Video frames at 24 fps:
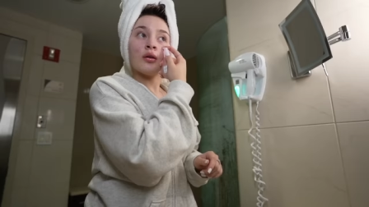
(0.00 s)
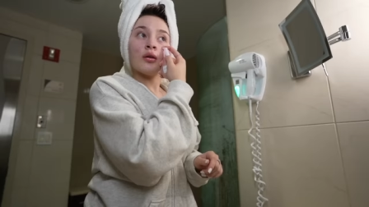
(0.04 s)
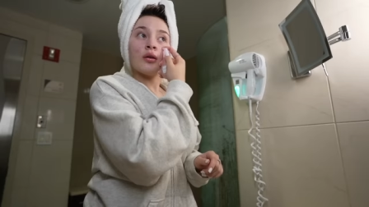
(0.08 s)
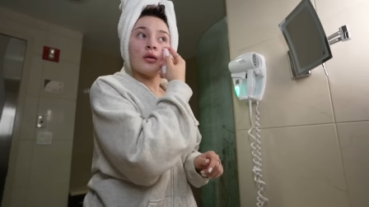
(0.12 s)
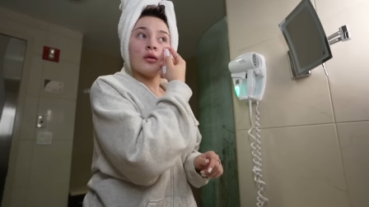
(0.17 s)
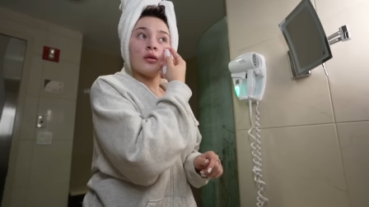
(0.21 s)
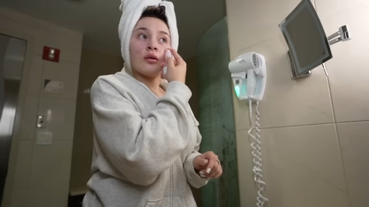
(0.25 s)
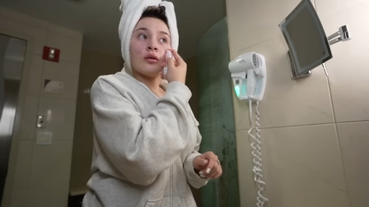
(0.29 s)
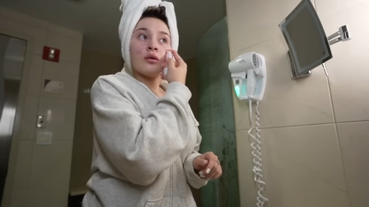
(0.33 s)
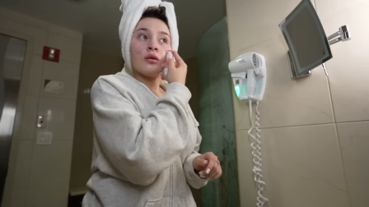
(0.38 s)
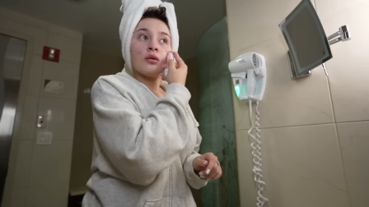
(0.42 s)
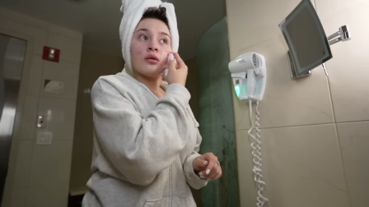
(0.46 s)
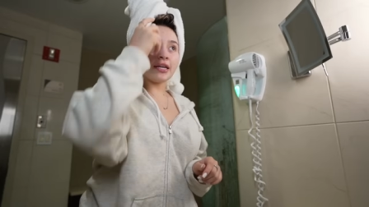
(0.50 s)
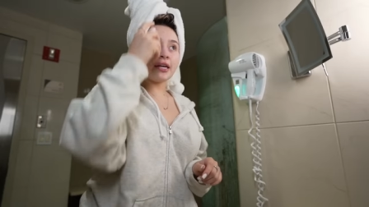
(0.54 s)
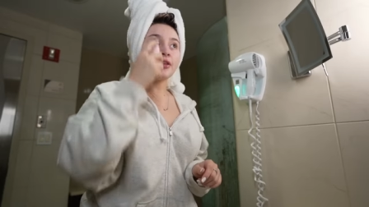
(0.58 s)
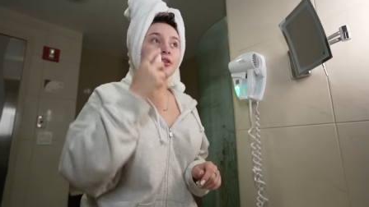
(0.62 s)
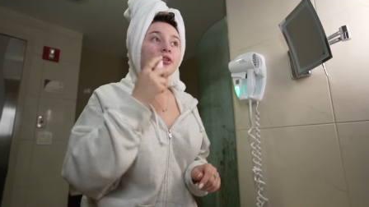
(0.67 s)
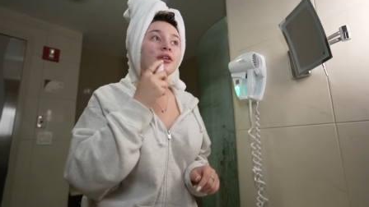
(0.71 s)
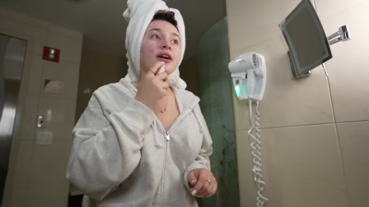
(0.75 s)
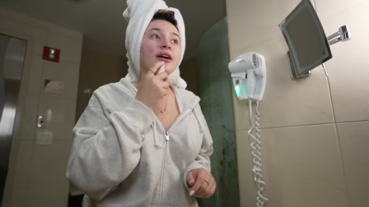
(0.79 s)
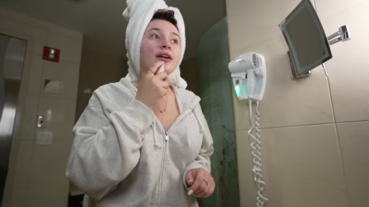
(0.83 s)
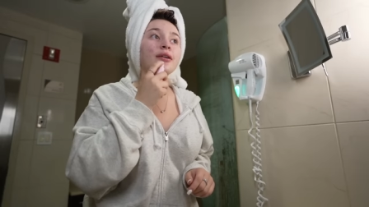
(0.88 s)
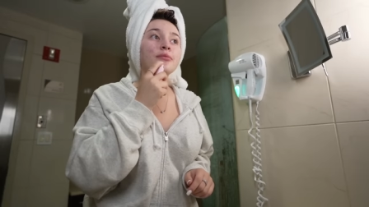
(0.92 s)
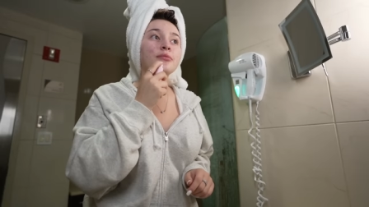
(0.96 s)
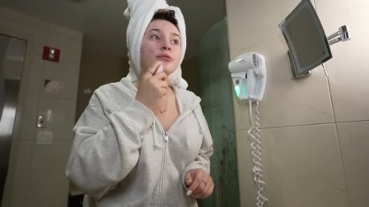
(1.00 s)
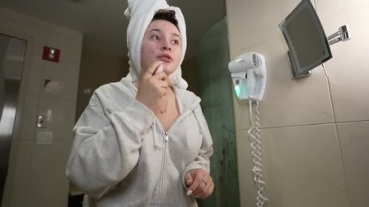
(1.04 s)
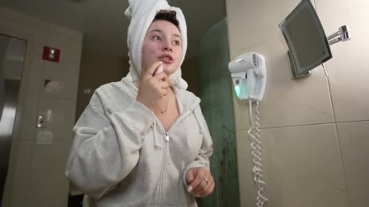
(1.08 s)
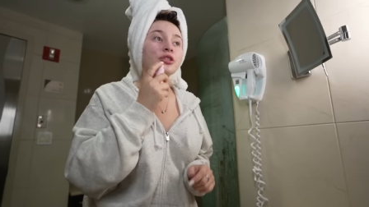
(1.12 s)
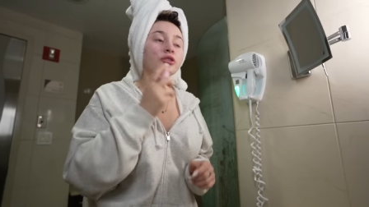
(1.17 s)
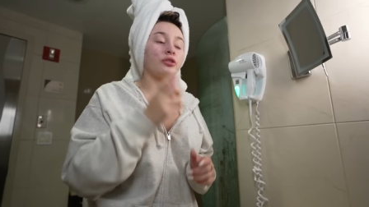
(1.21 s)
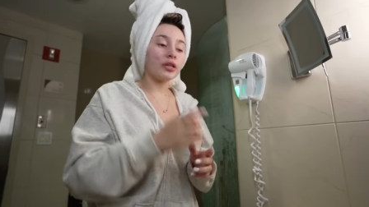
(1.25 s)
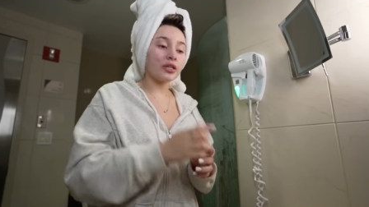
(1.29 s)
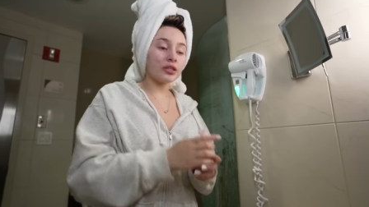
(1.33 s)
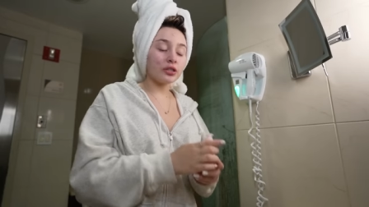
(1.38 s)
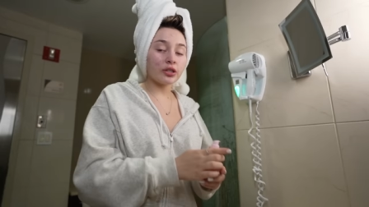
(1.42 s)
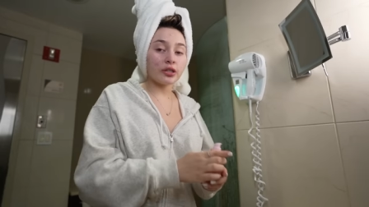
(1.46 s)
didn't bring any other kind of
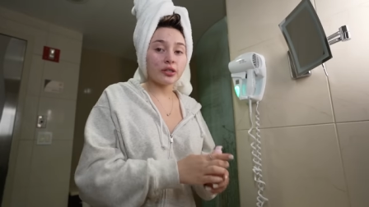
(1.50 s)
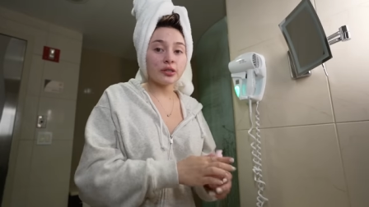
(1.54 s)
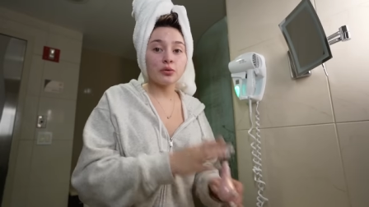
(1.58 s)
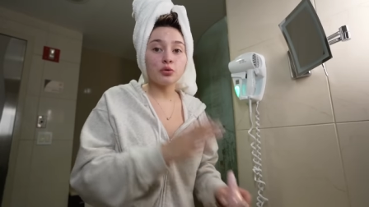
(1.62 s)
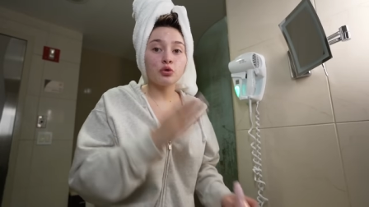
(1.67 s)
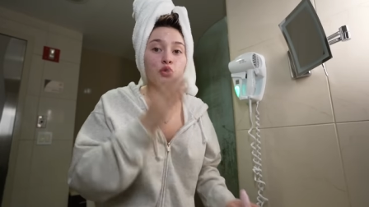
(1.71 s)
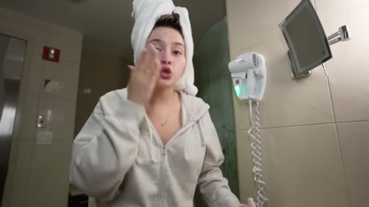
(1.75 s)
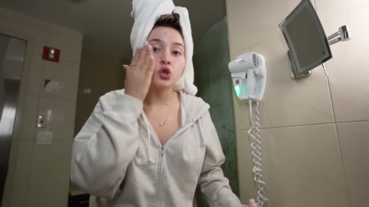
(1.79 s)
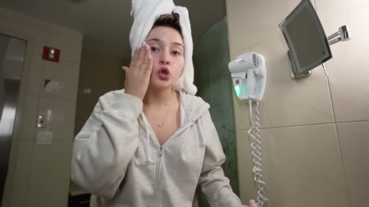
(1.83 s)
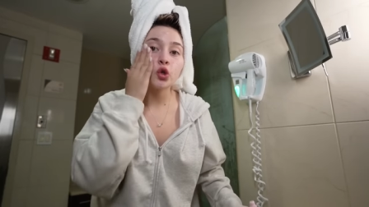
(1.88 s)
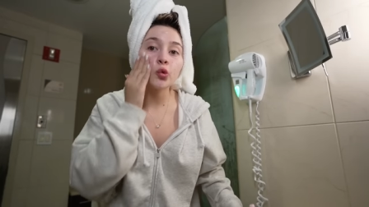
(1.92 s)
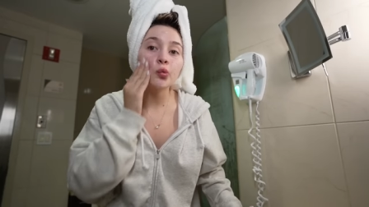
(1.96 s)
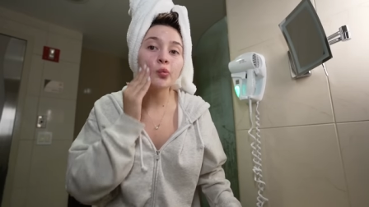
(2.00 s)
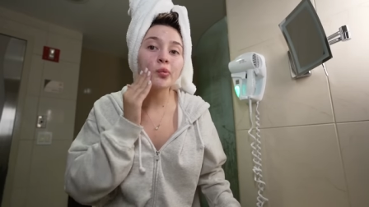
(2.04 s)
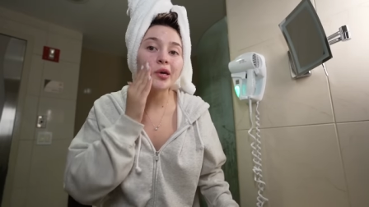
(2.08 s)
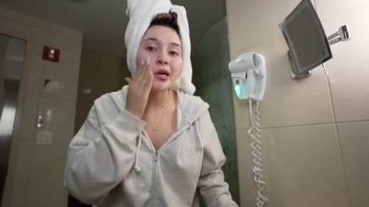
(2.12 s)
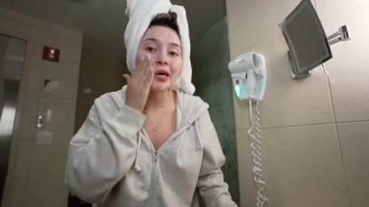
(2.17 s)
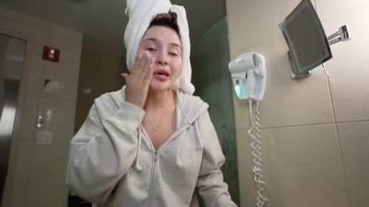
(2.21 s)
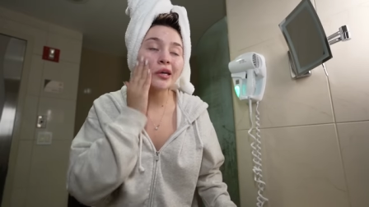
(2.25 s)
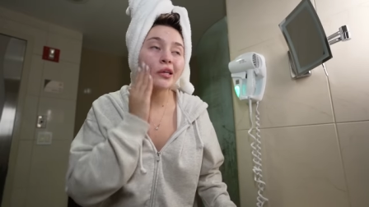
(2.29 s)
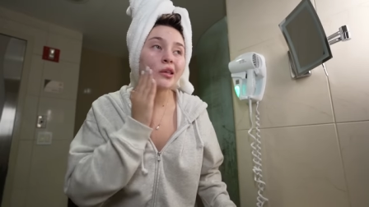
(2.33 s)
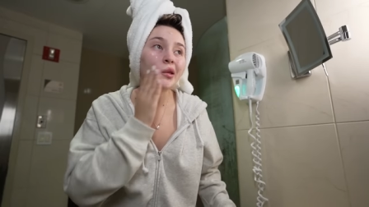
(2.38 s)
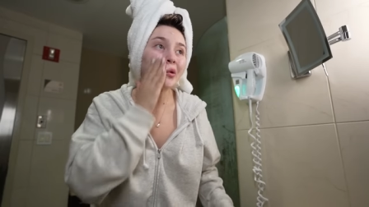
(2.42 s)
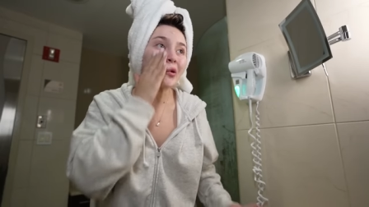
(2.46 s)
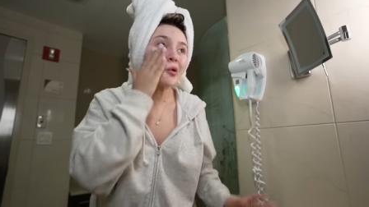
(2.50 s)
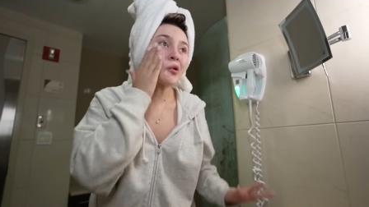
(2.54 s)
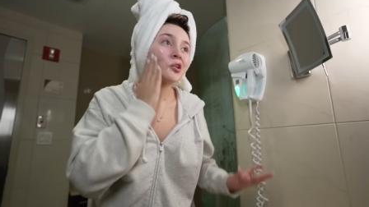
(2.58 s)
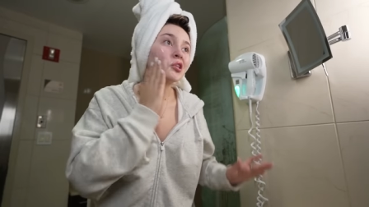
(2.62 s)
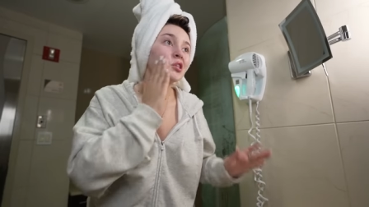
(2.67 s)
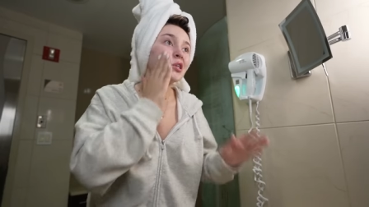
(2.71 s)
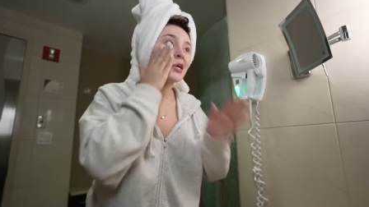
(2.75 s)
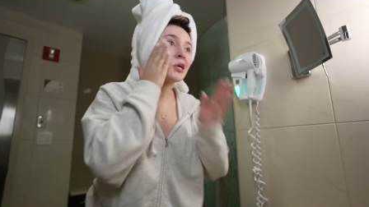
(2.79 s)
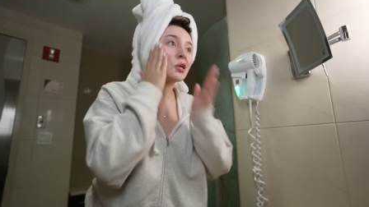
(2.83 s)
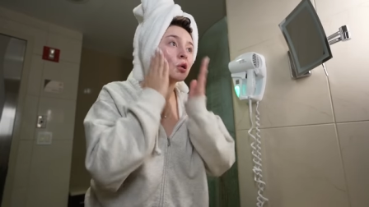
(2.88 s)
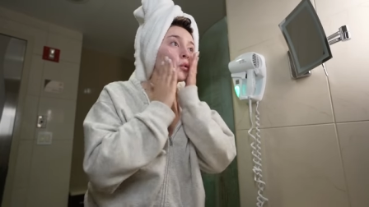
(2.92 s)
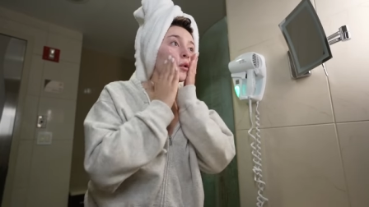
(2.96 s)
moisturizer because it was too big and they were going
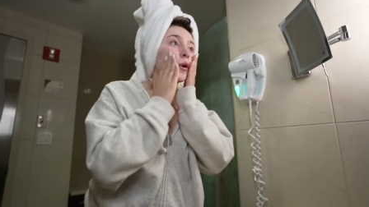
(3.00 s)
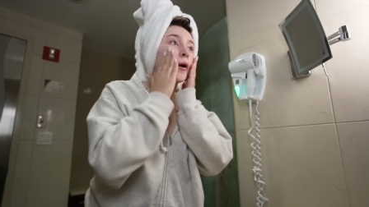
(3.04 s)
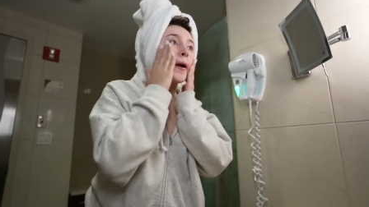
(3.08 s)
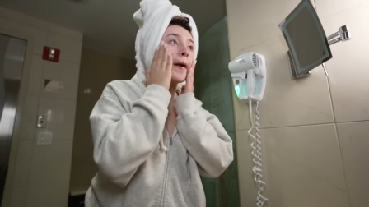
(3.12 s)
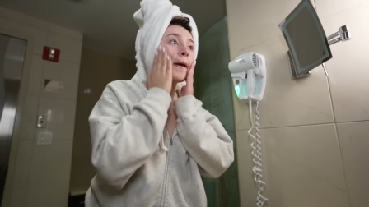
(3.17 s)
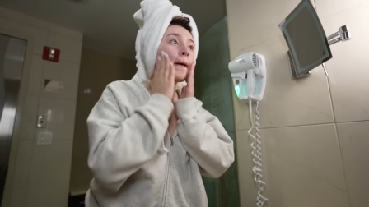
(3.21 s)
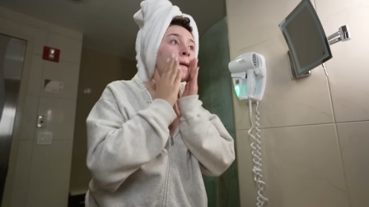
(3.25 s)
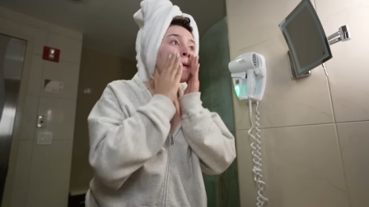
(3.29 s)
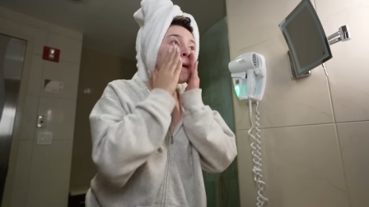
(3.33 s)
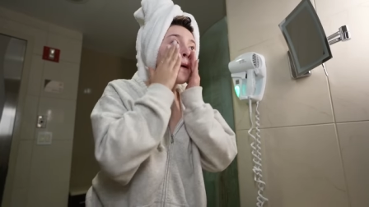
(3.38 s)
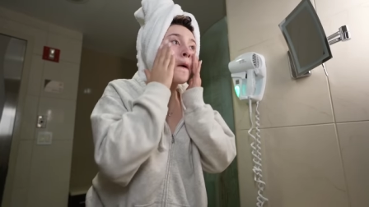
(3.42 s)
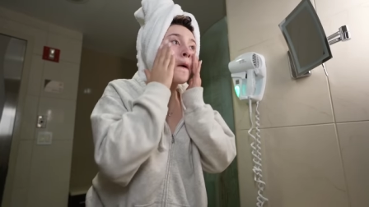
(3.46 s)
to take it away.